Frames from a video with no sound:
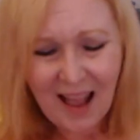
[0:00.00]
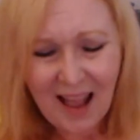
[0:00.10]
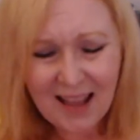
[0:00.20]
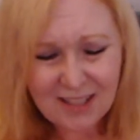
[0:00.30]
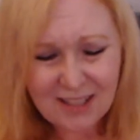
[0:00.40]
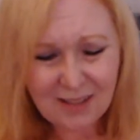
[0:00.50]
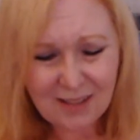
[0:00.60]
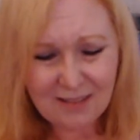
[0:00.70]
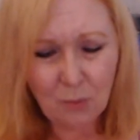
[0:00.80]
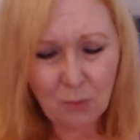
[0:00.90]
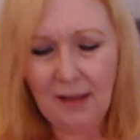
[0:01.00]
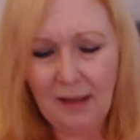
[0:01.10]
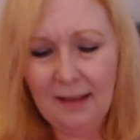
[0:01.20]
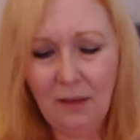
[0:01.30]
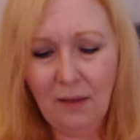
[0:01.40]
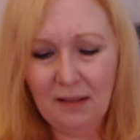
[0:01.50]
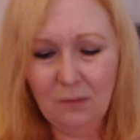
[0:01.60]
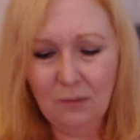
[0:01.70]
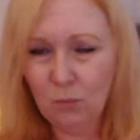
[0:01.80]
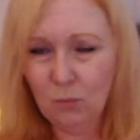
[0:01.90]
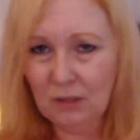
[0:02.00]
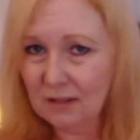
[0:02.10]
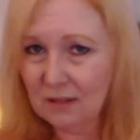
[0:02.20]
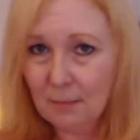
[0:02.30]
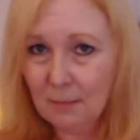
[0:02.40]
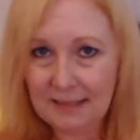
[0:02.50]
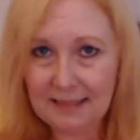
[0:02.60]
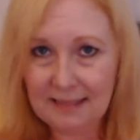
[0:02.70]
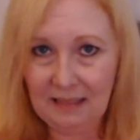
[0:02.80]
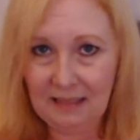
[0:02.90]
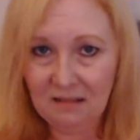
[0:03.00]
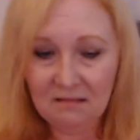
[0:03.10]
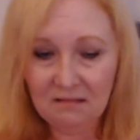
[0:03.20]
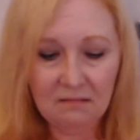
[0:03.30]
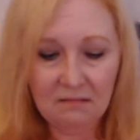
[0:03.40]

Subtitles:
I just don't like how that looks on my skin.